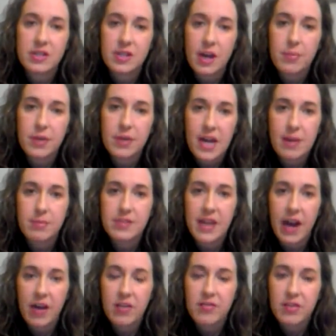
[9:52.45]
dump names
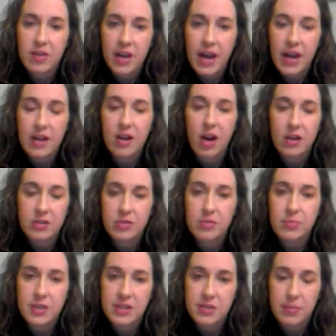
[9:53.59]
out of your head onto a
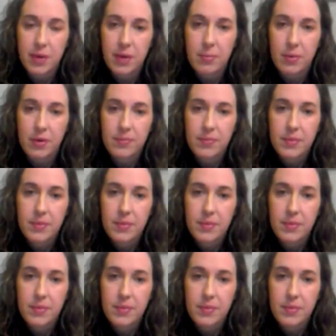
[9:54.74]
piece of paper.